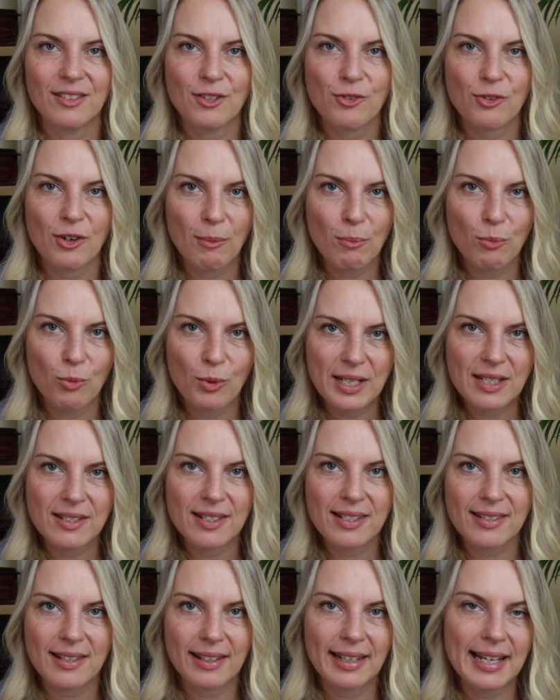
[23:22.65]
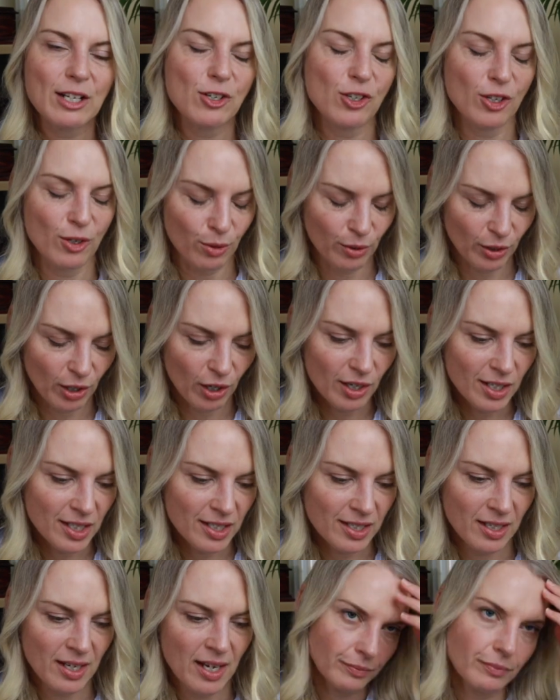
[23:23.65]
Trump wins this election or
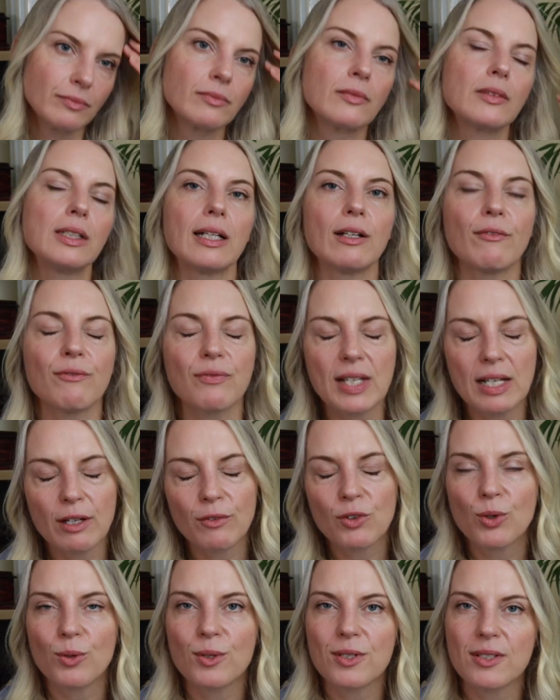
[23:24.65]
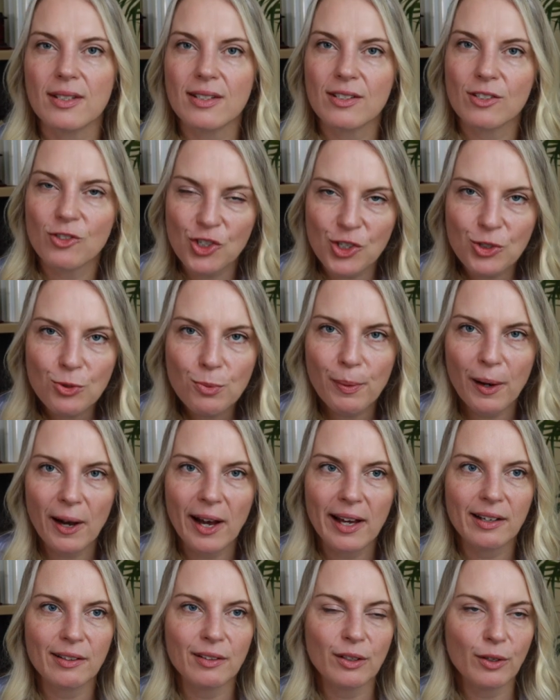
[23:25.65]
not. And then, of course, there's Jill
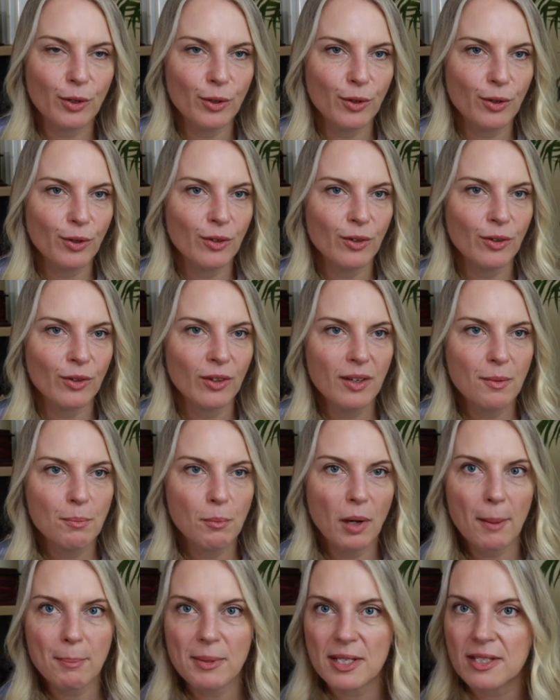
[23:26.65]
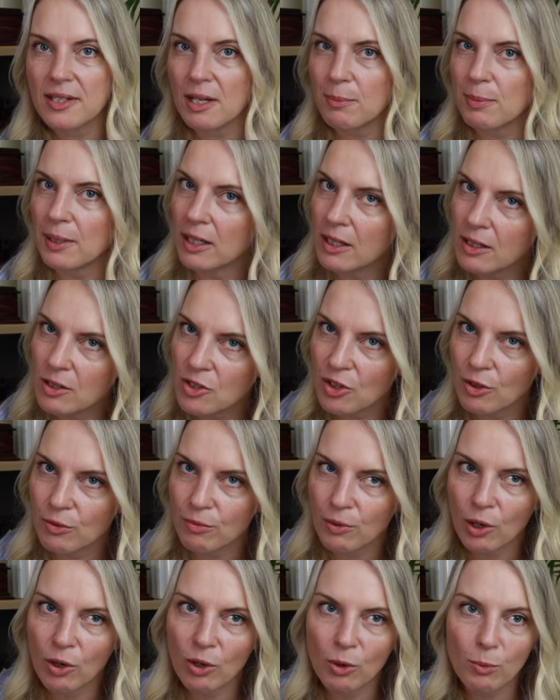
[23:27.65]
Biden, who might be stepping into the
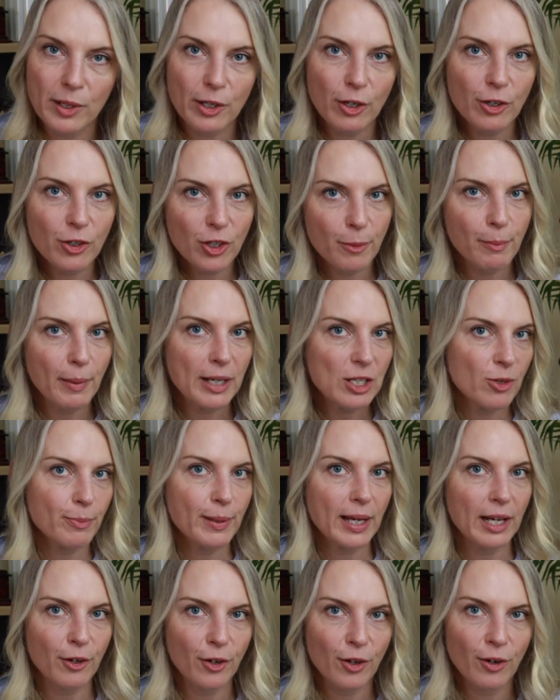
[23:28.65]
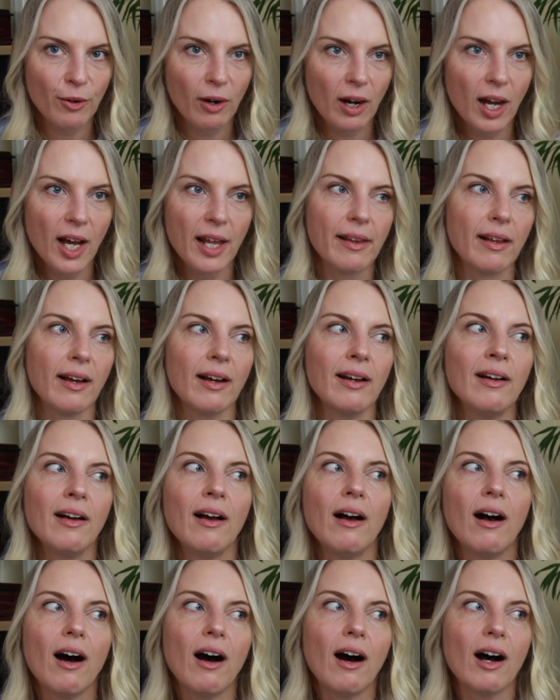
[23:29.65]
role, and we don't know much about her either.
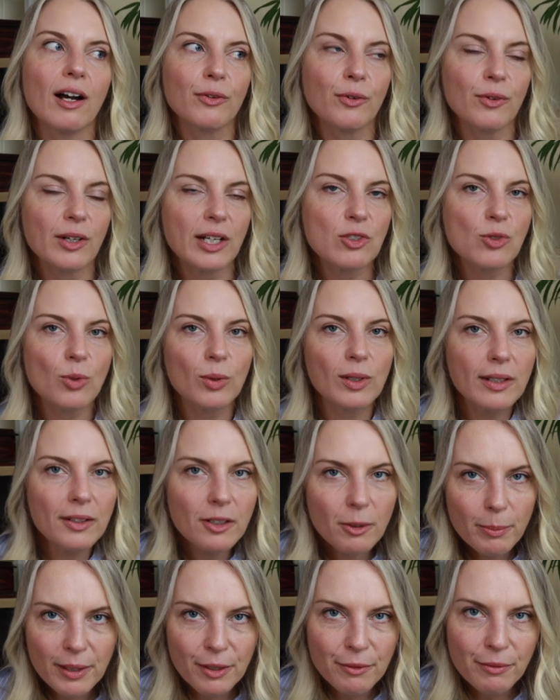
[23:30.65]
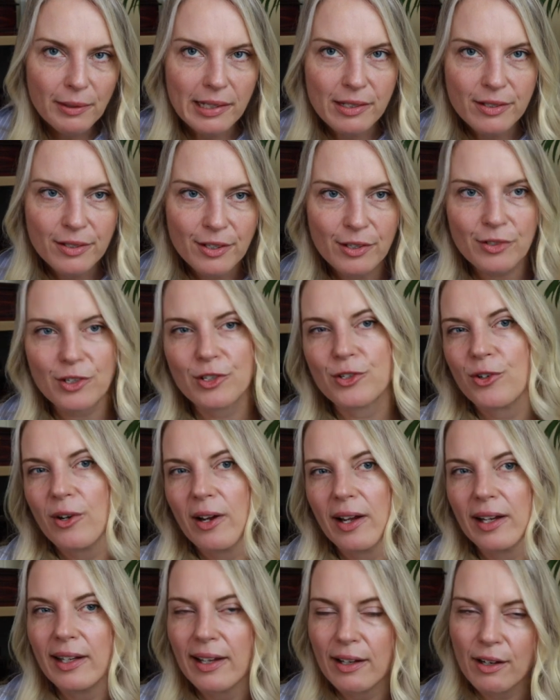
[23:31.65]
I thought I'd do a little bit of research to
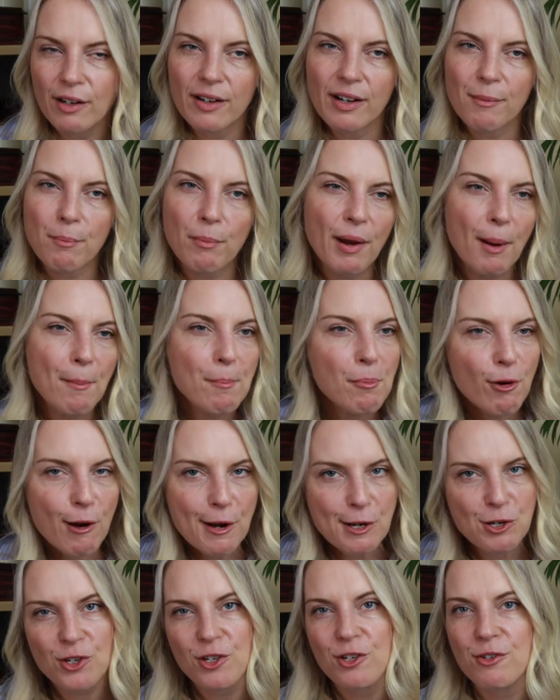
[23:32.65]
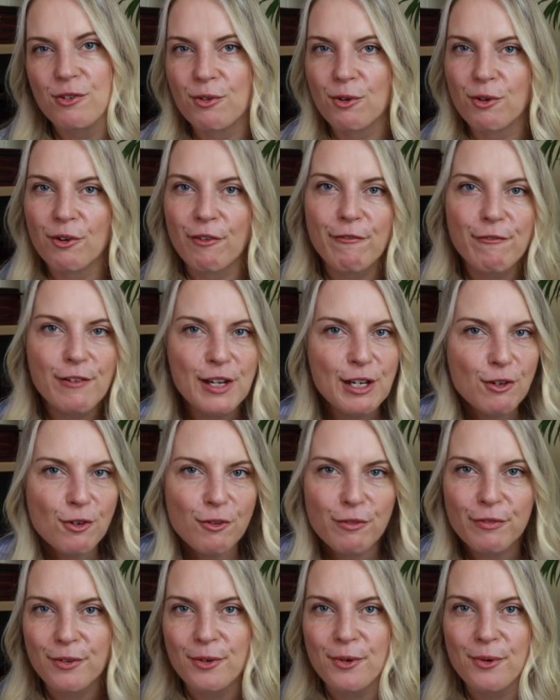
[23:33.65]
try and get an impression or a
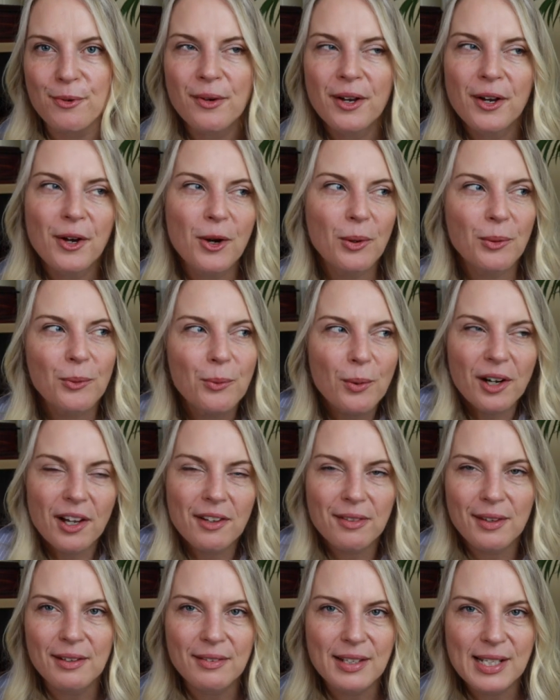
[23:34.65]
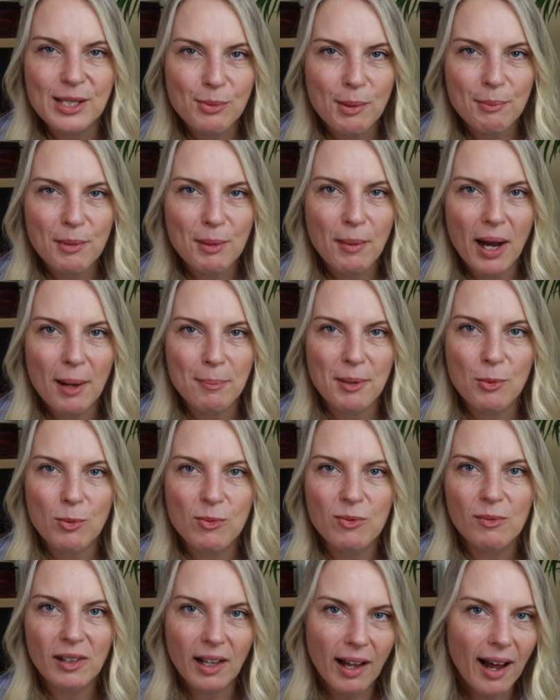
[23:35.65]
feel for what I think these women might be
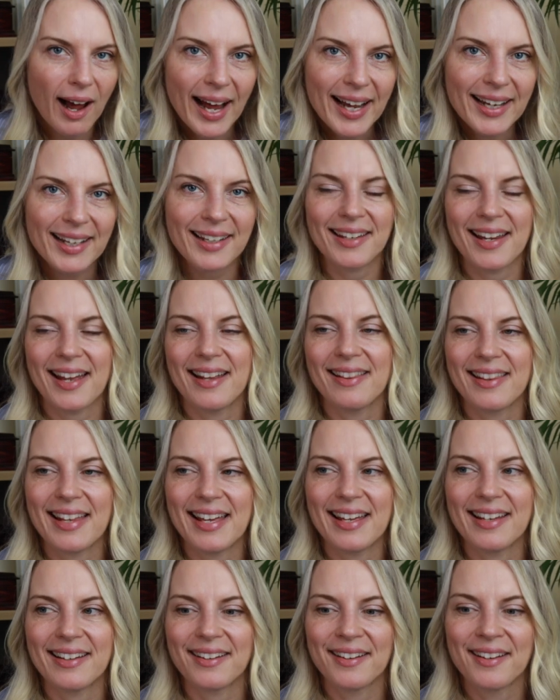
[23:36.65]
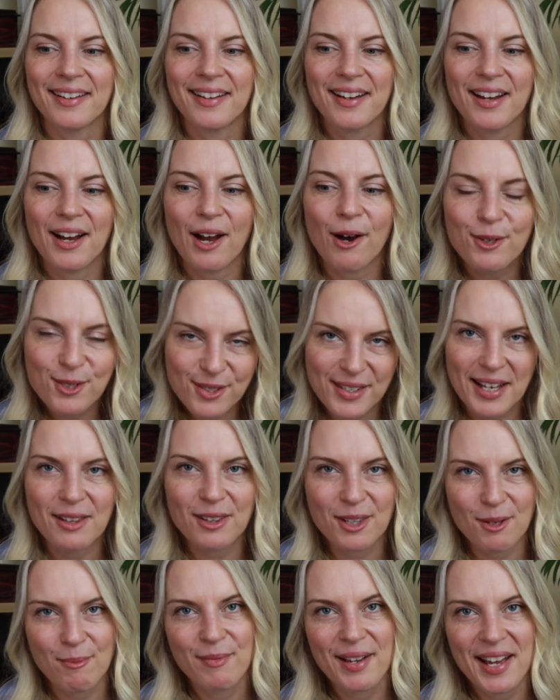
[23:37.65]
like, and then I'll
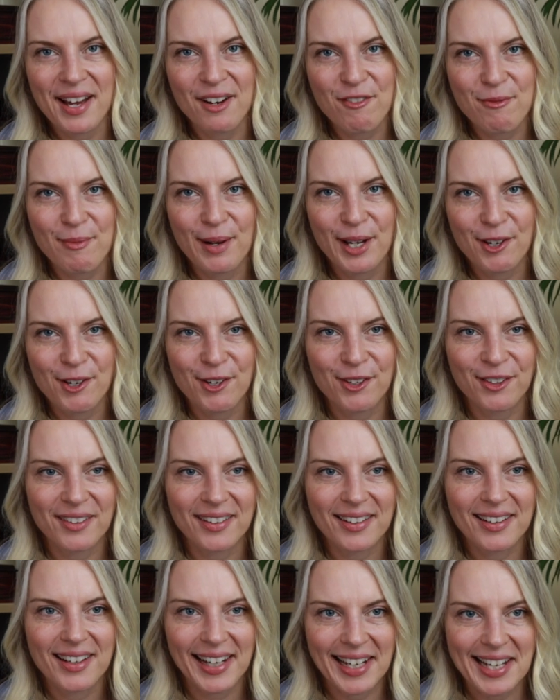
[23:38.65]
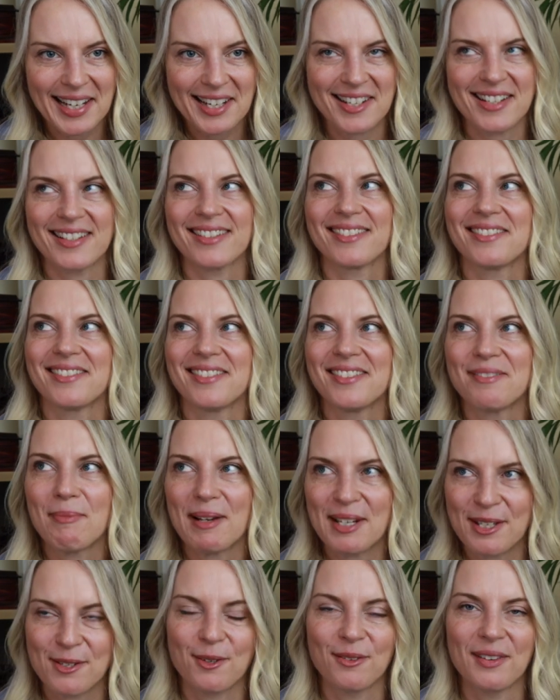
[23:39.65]
send them out of my own collection
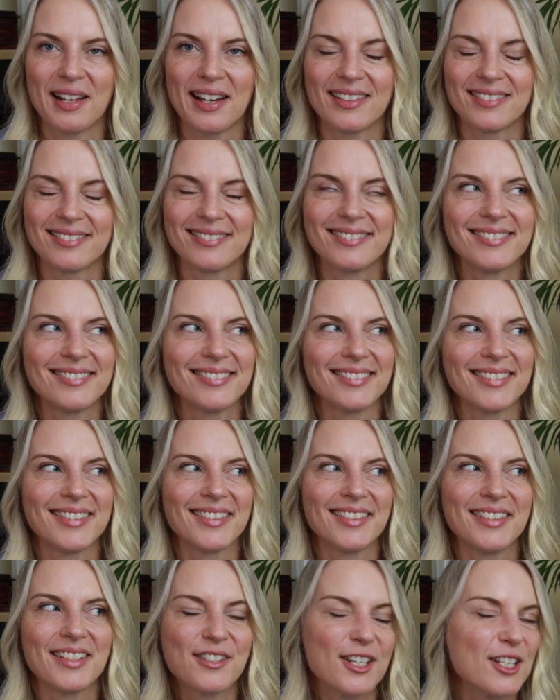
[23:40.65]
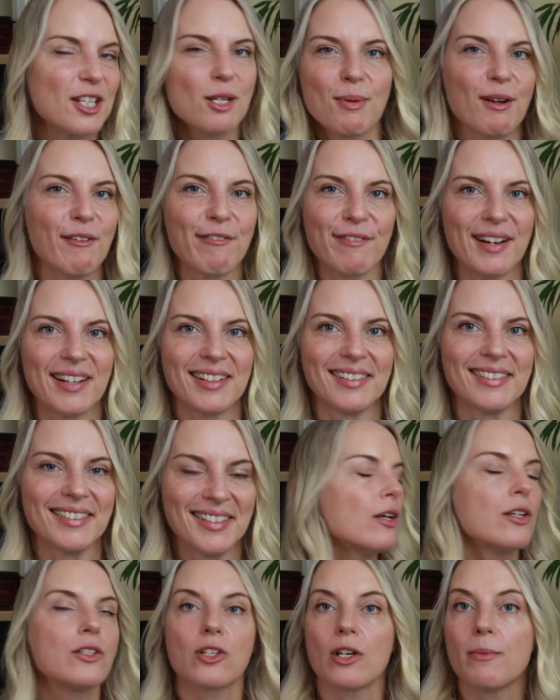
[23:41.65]
based on that. it's just a bit of fun.
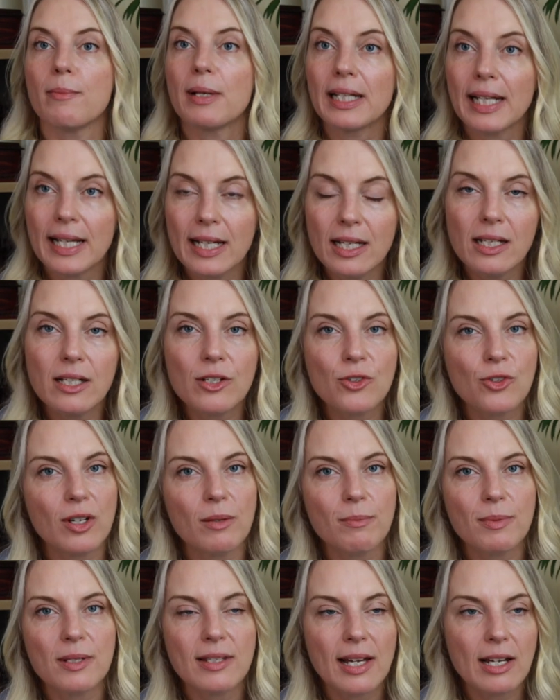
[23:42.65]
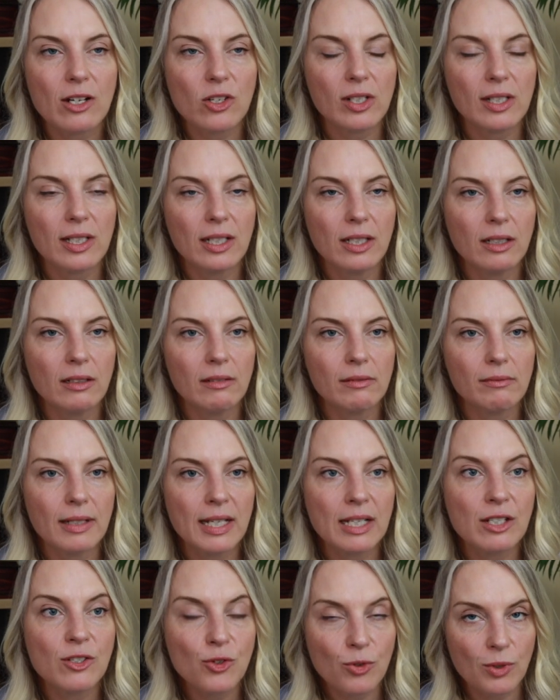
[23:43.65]
So Melania Trump is actually
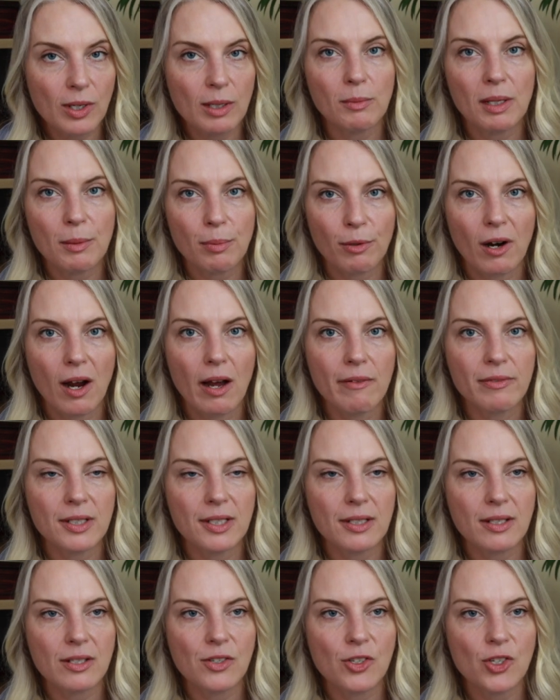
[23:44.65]
extremely private.